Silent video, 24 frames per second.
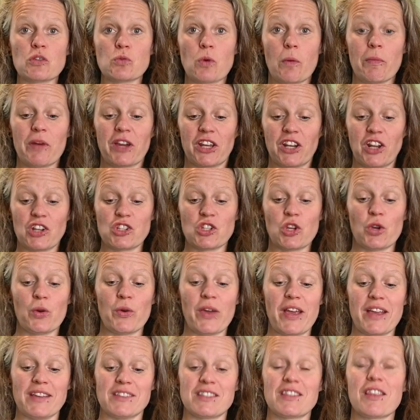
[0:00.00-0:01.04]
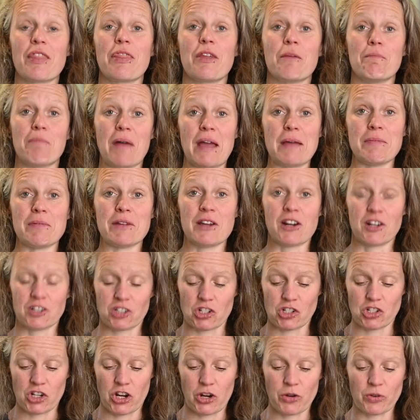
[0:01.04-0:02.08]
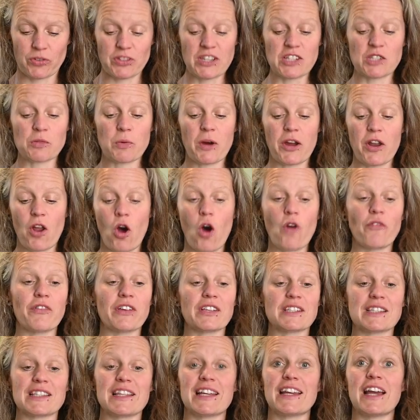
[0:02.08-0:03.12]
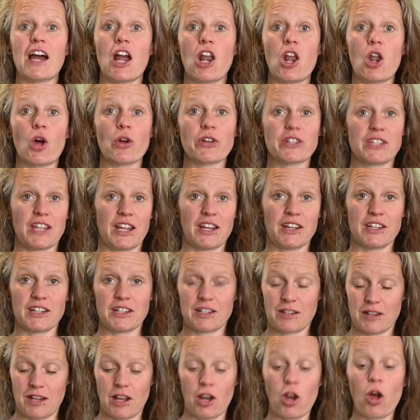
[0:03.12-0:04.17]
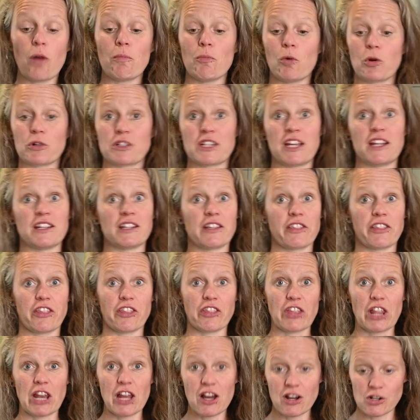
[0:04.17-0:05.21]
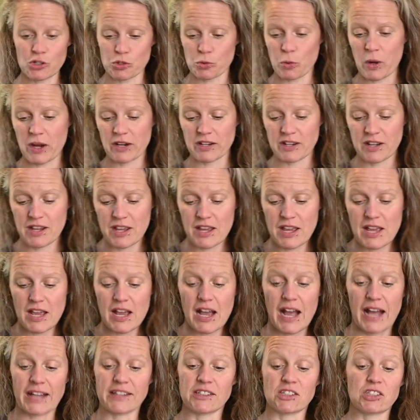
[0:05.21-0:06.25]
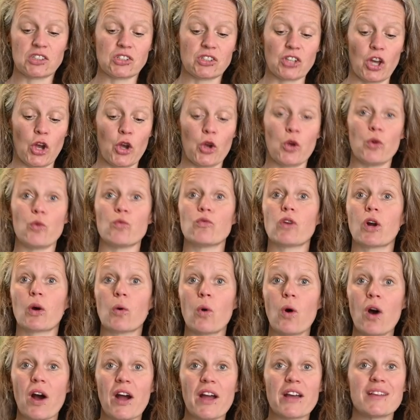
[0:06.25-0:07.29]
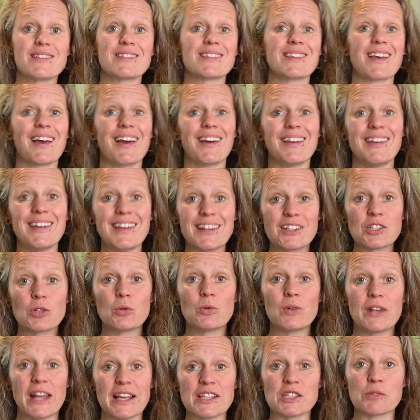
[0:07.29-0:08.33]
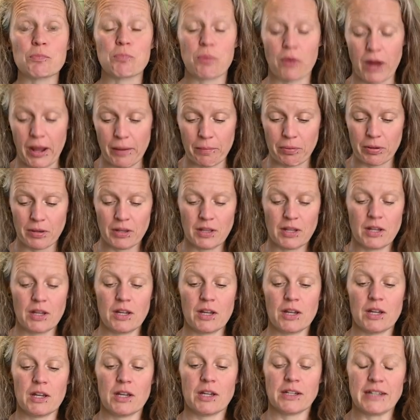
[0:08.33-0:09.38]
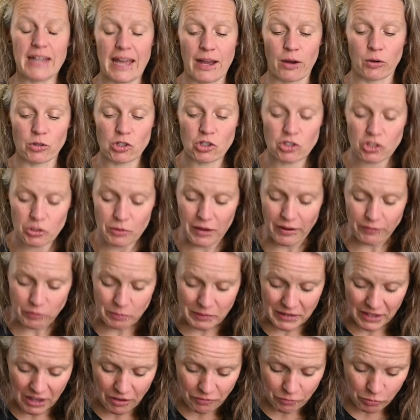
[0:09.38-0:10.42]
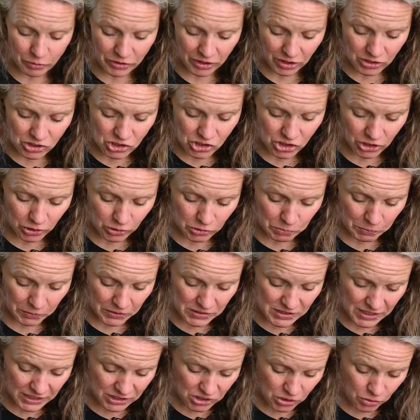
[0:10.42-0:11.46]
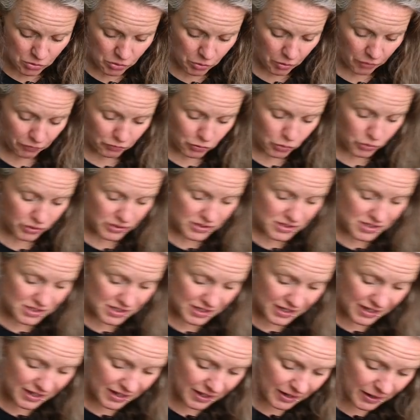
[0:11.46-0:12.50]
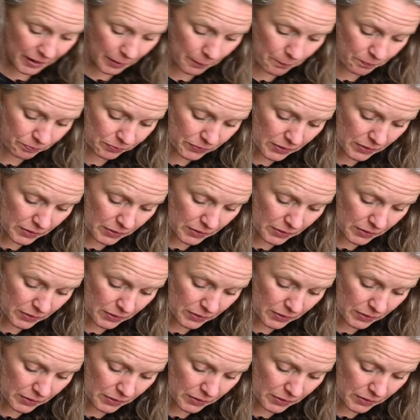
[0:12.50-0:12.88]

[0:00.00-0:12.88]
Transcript: one we're going to do is the baby artichoke. This one obviously a lot more tender than the large one, and so requires a little less prep. Now you do have to be careful with artichokes because I don't know if you can see here,